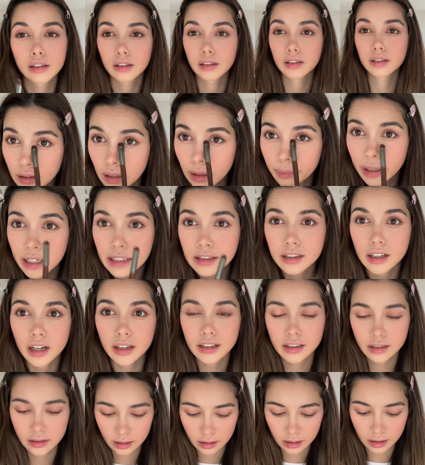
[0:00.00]
Am I starting
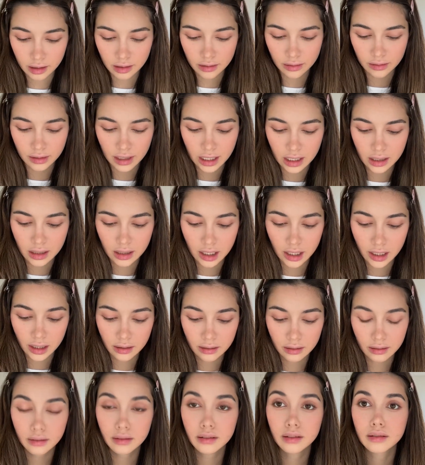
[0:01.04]
to look Korean now?
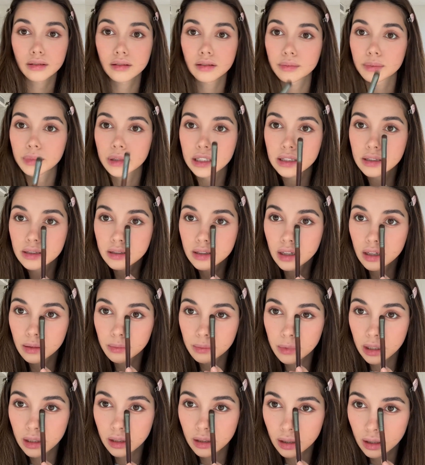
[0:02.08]
Please tell
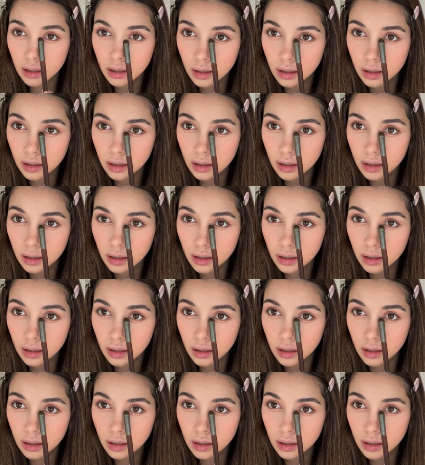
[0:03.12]
me.